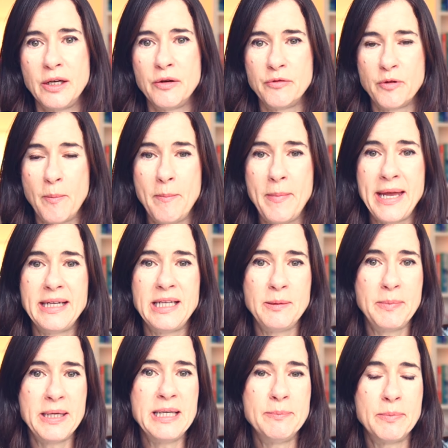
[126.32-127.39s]
For many
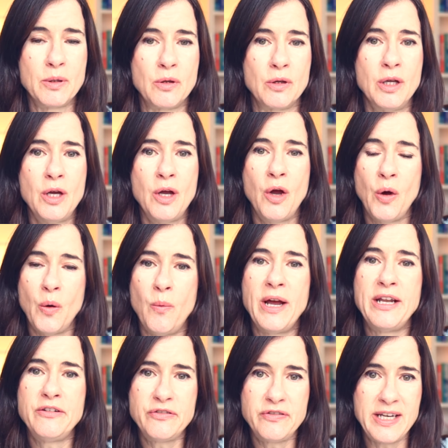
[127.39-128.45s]
people,
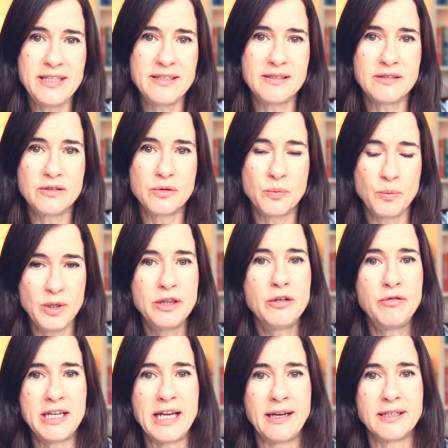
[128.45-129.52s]
when faced with a
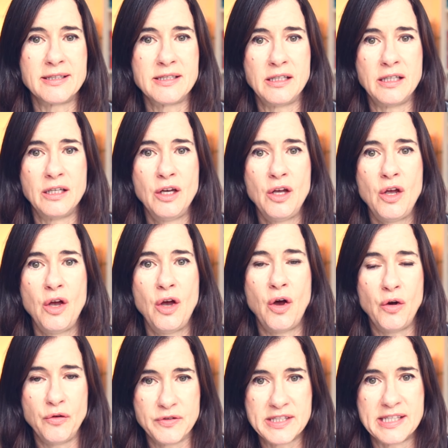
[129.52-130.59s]
reality
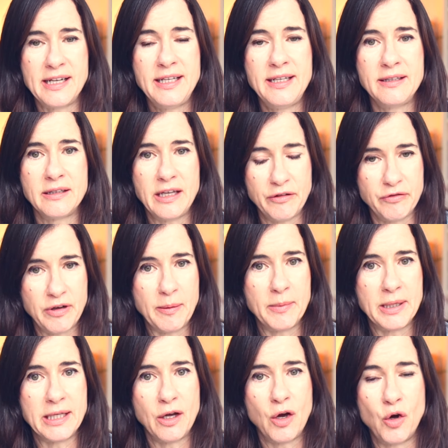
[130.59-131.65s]
of selling their
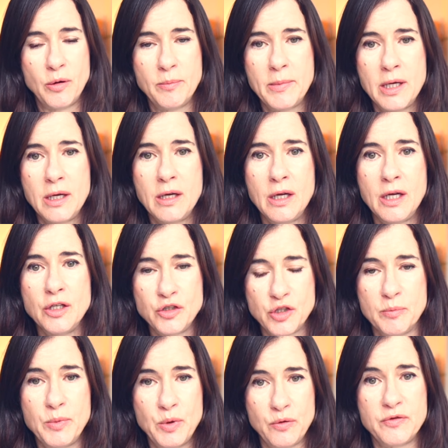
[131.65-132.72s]
family home to
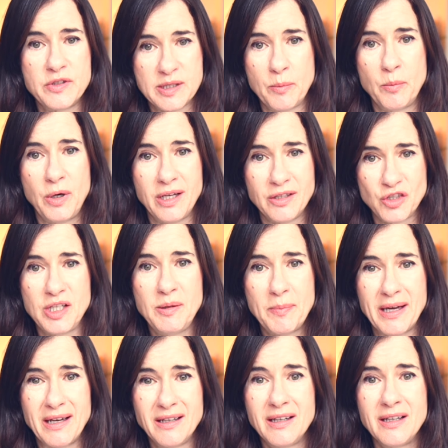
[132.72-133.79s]
move somewhere
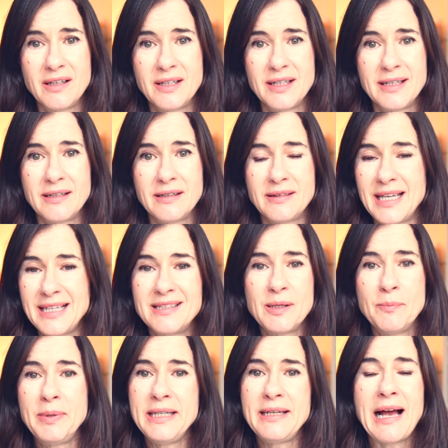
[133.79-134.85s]
cheaper, they
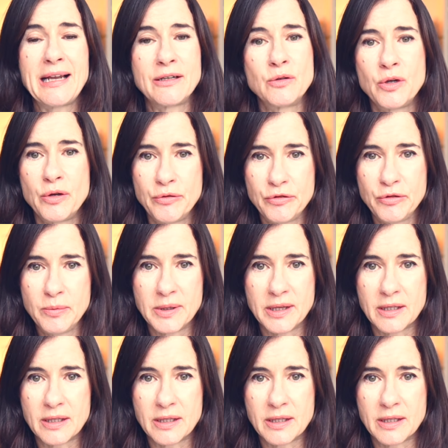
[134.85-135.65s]
simply cannot go through with